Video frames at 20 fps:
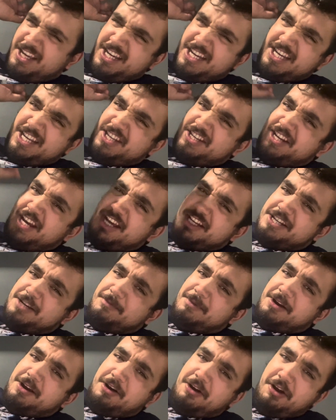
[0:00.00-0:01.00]
J.J.
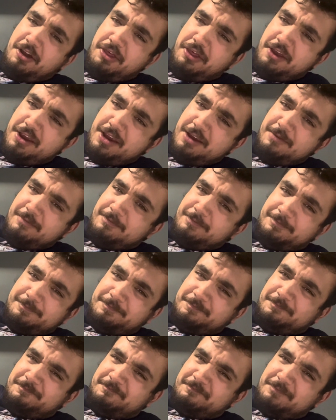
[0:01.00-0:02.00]
McCarthy,
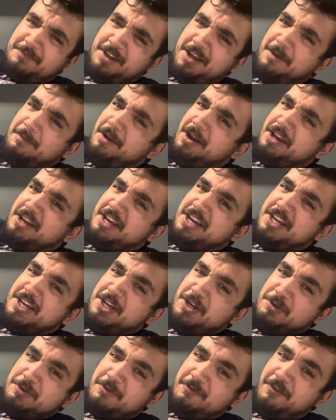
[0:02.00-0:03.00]
I'm not a
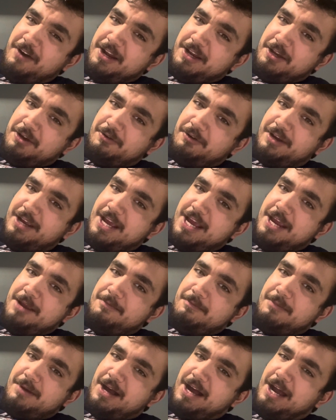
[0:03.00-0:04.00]
huge fan of your
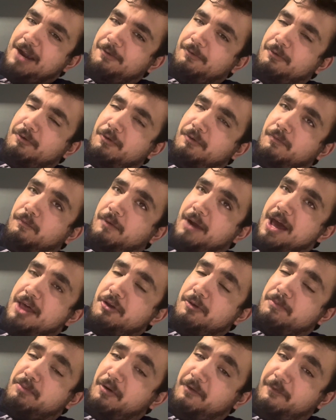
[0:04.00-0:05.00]
game. I would
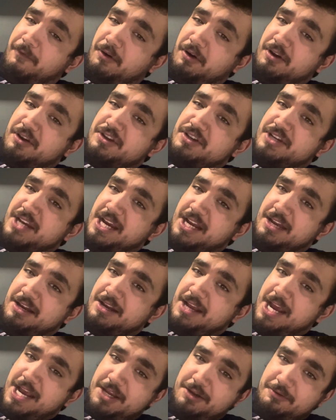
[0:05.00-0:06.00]
rather prefer Jayden
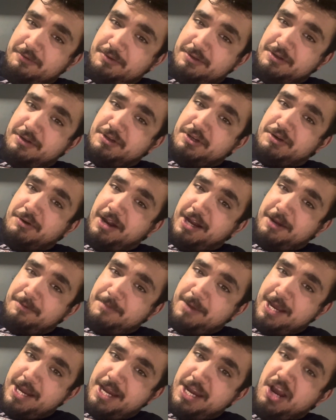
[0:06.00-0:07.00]
Daniels, Drake
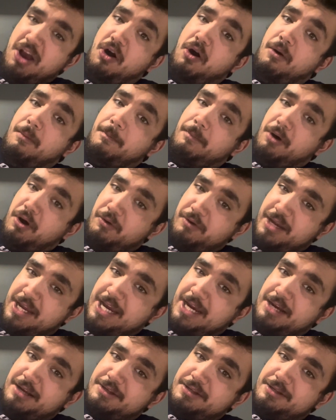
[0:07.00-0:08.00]
Maye, Bo
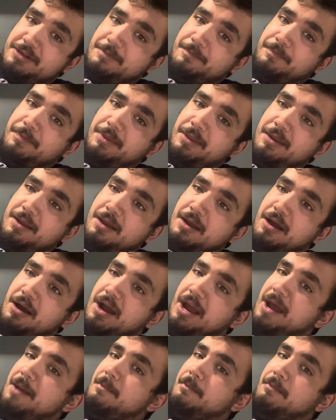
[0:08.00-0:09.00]
Nix,
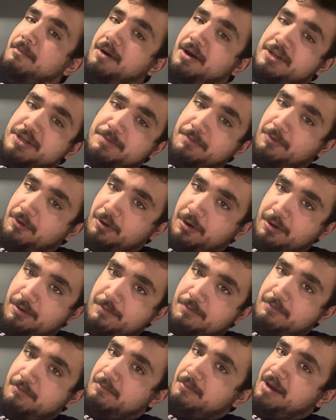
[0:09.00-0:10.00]
and much more,
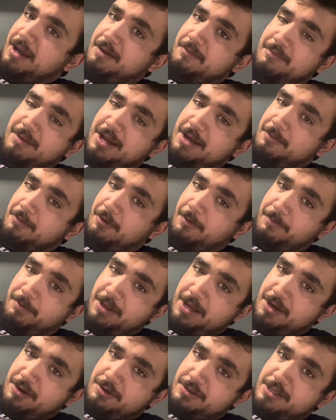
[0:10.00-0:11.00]
many more
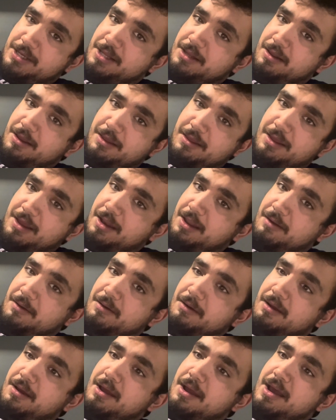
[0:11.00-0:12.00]
players than
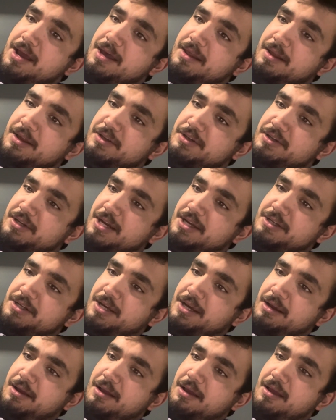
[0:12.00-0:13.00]

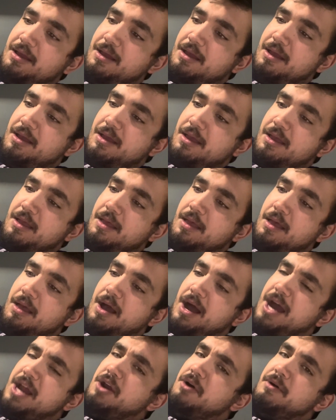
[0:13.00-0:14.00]
J.J.
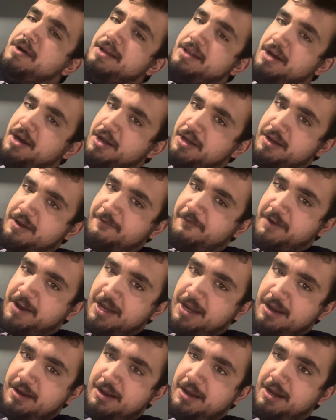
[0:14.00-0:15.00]
I know he's
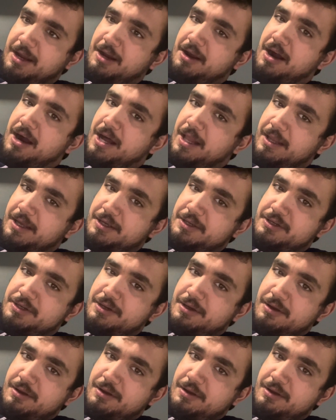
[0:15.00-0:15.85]
undefeated in college.